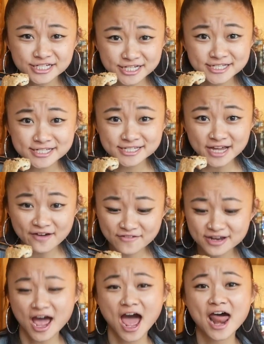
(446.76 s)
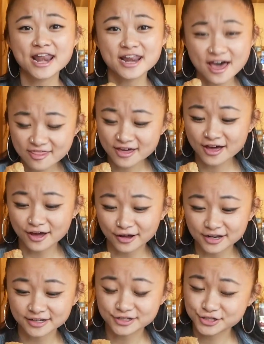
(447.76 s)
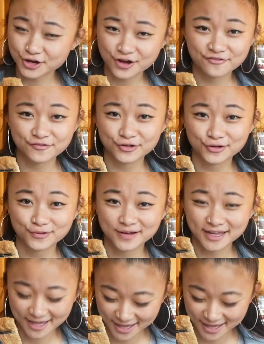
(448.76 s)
Just discovered another tofu